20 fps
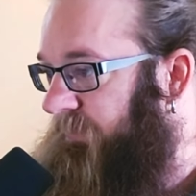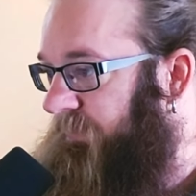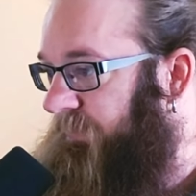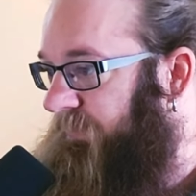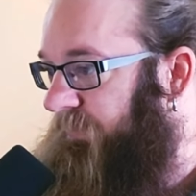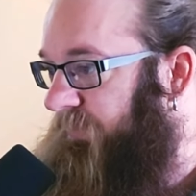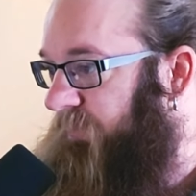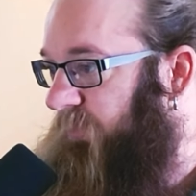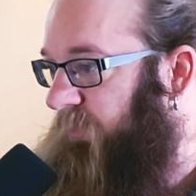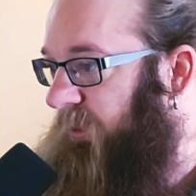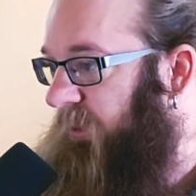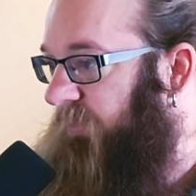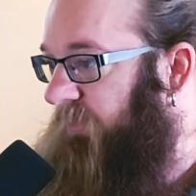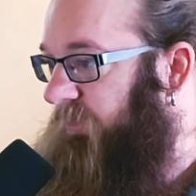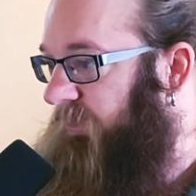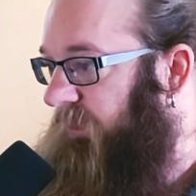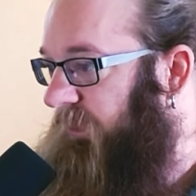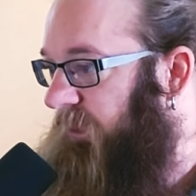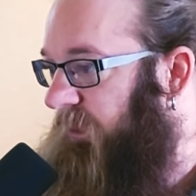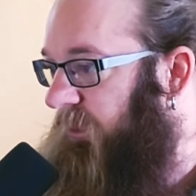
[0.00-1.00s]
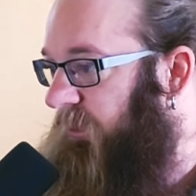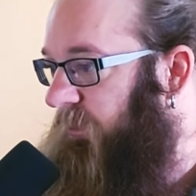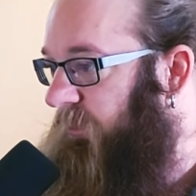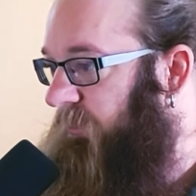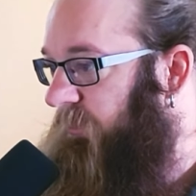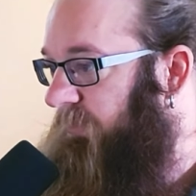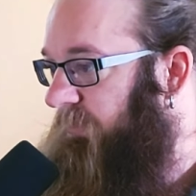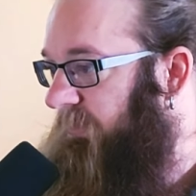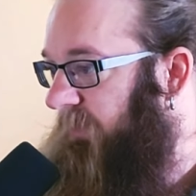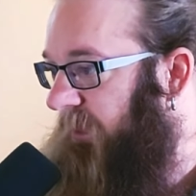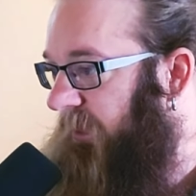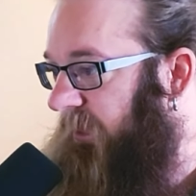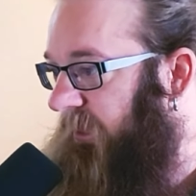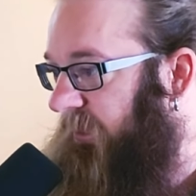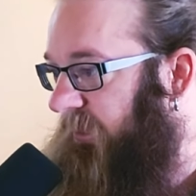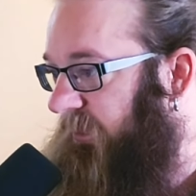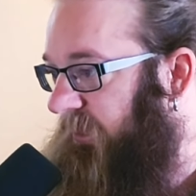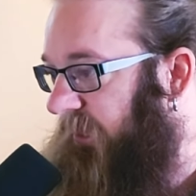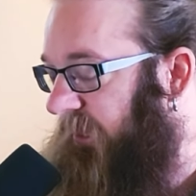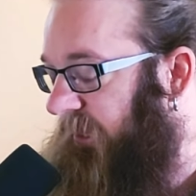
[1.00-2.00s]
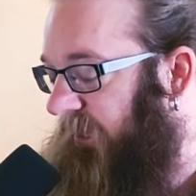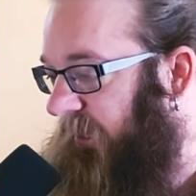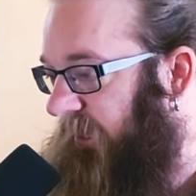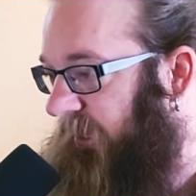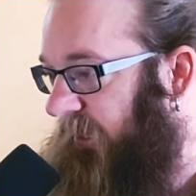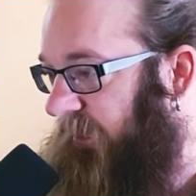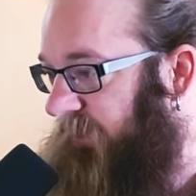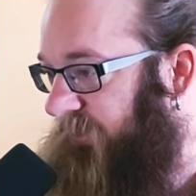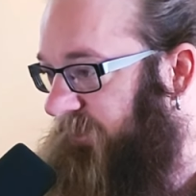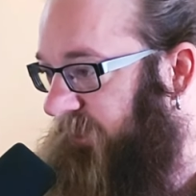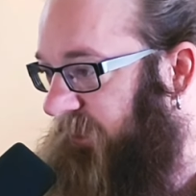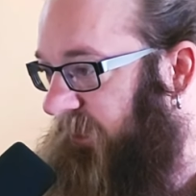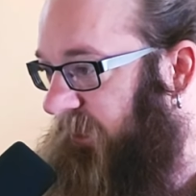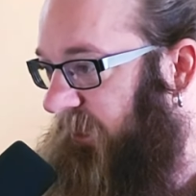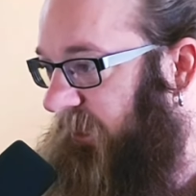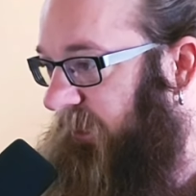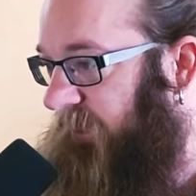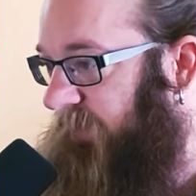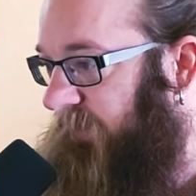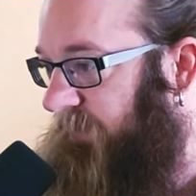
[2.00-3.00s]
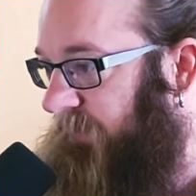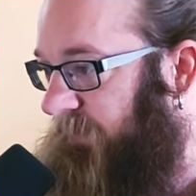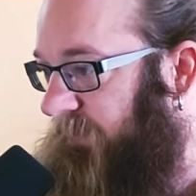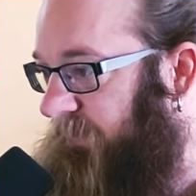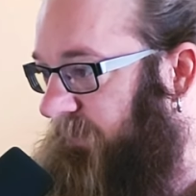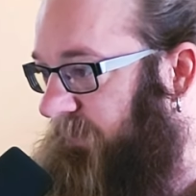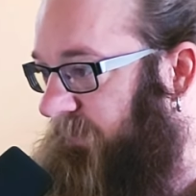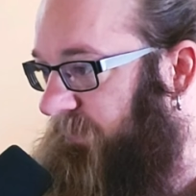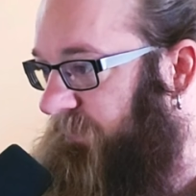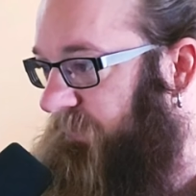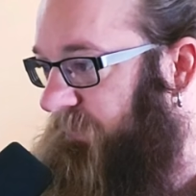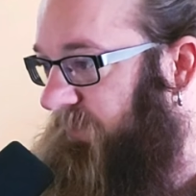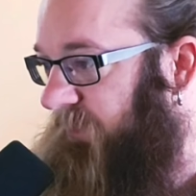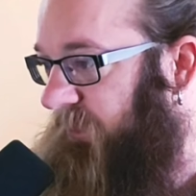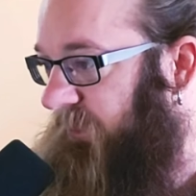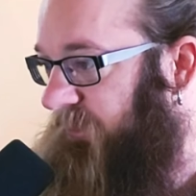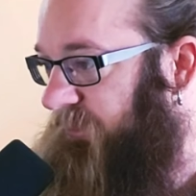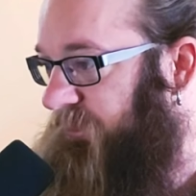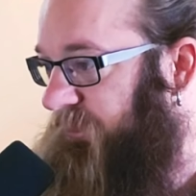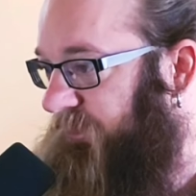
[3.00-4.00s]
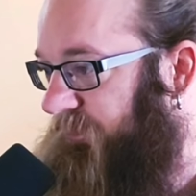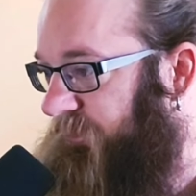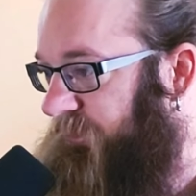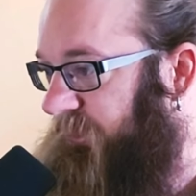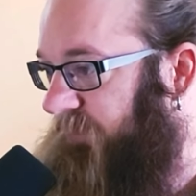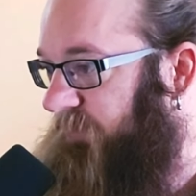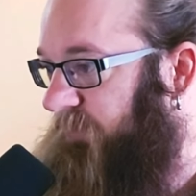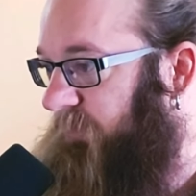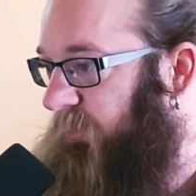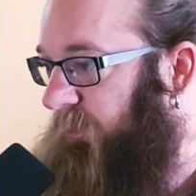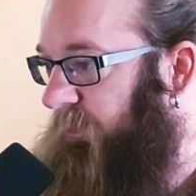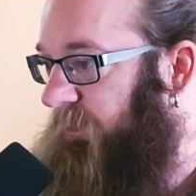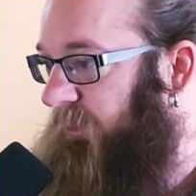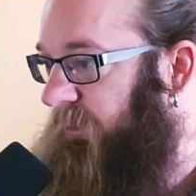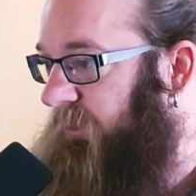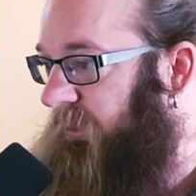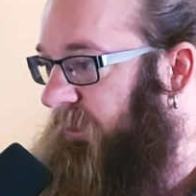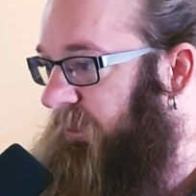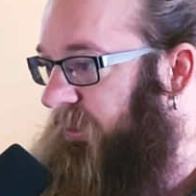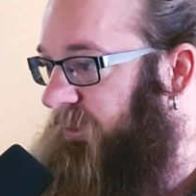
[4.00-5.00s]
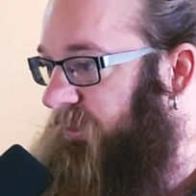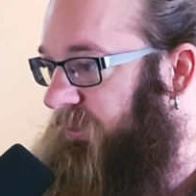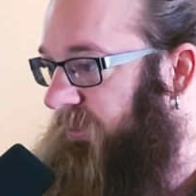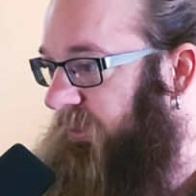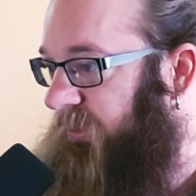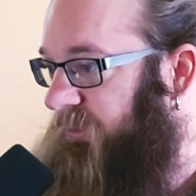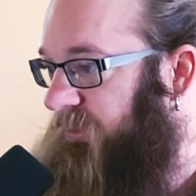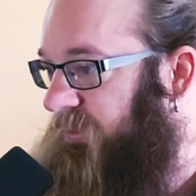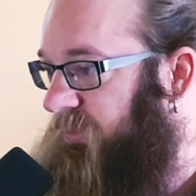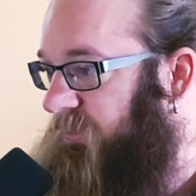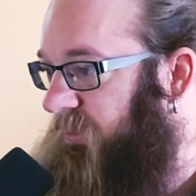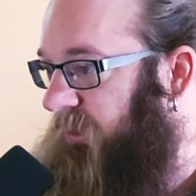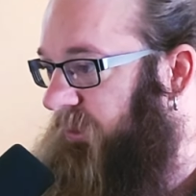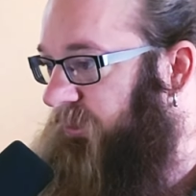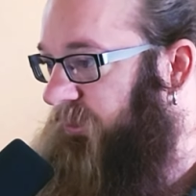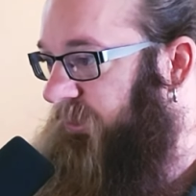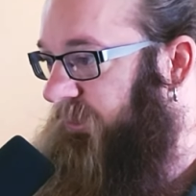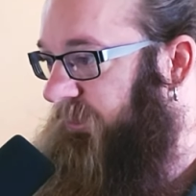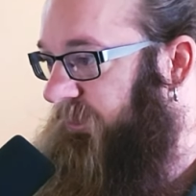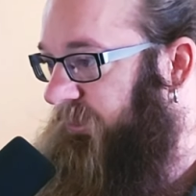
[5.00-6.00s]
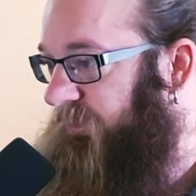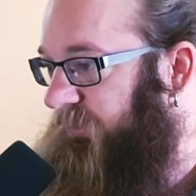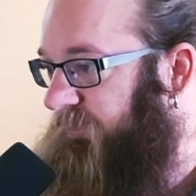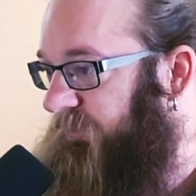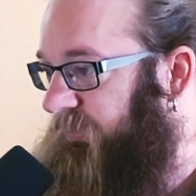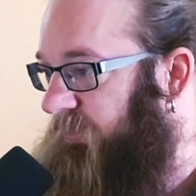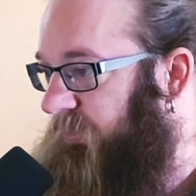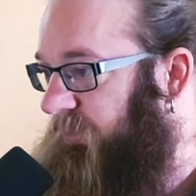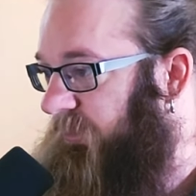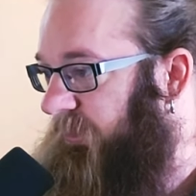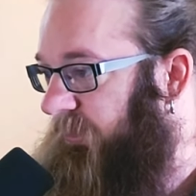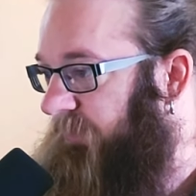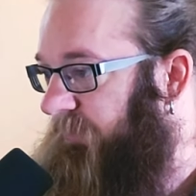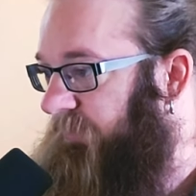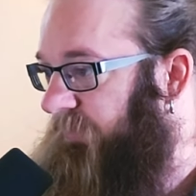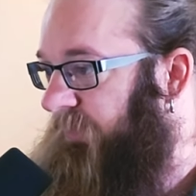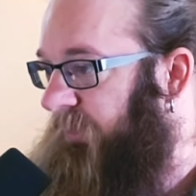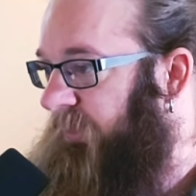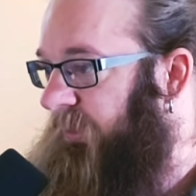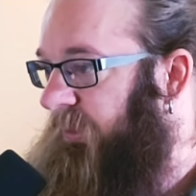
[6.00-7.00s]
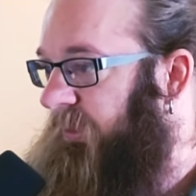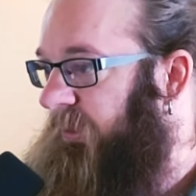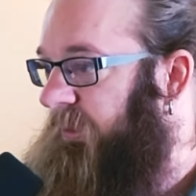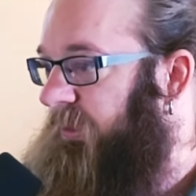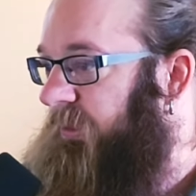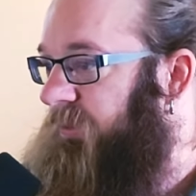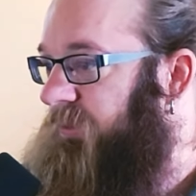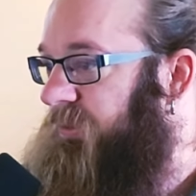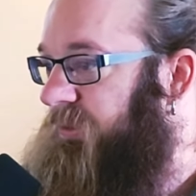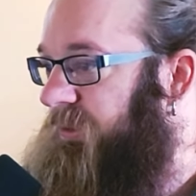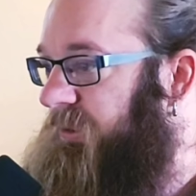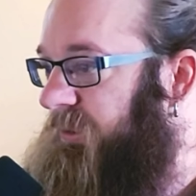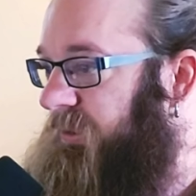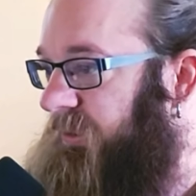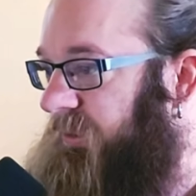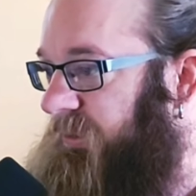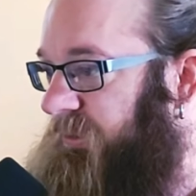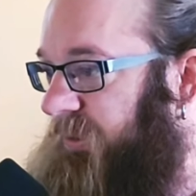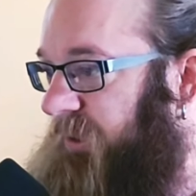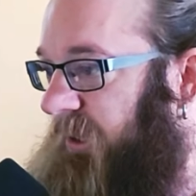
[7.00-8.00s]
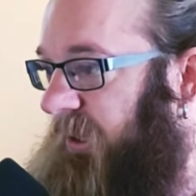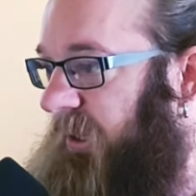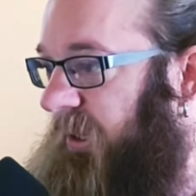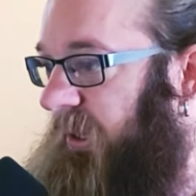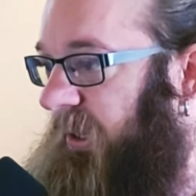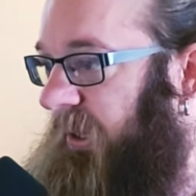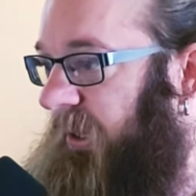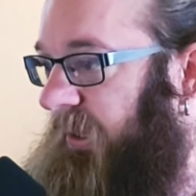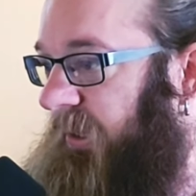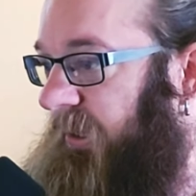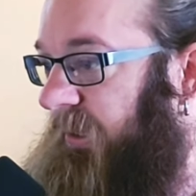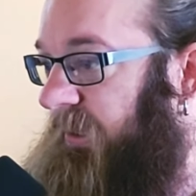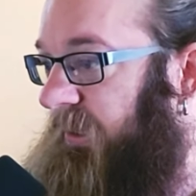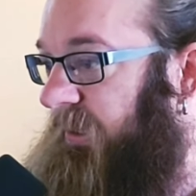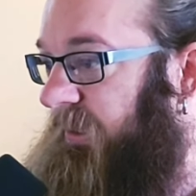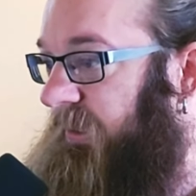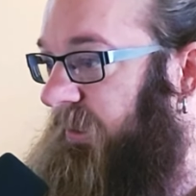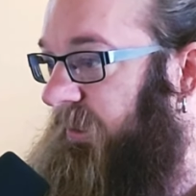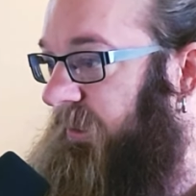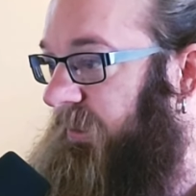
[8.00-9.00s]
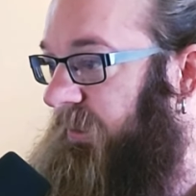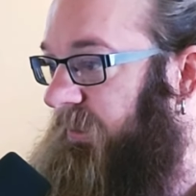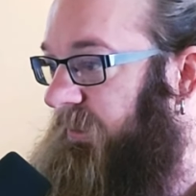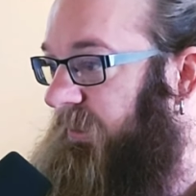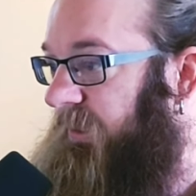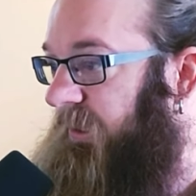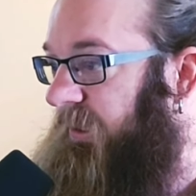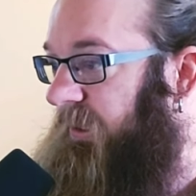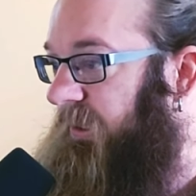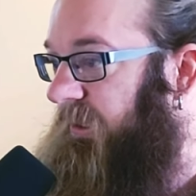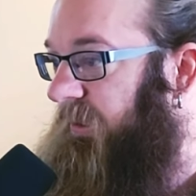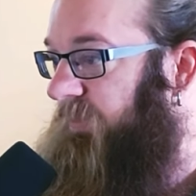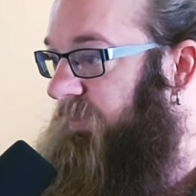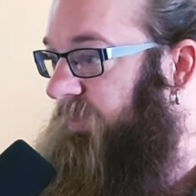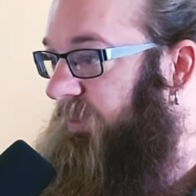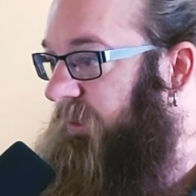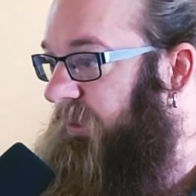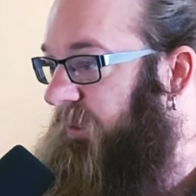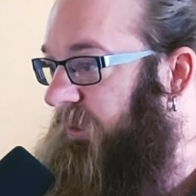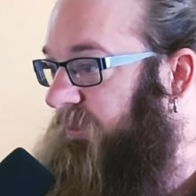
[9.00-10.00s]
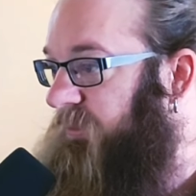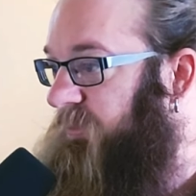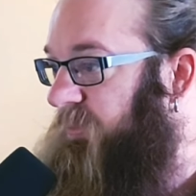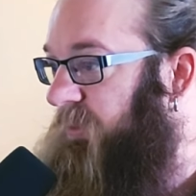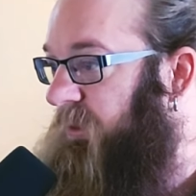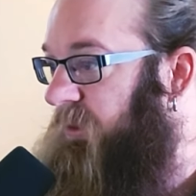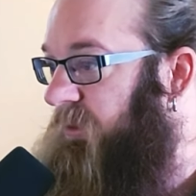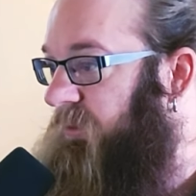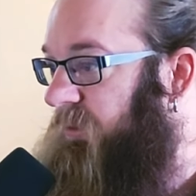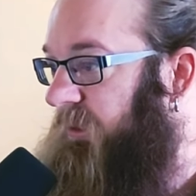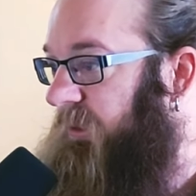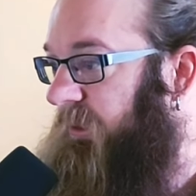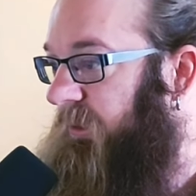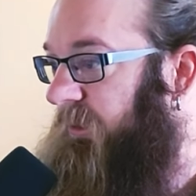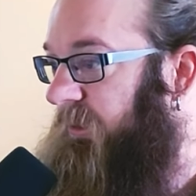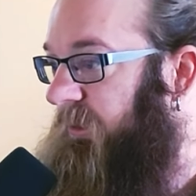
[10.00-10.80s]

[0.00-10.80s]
whatever low made that highest high is your shift point. So as you're watching this form, you see this high, and it never gets broken,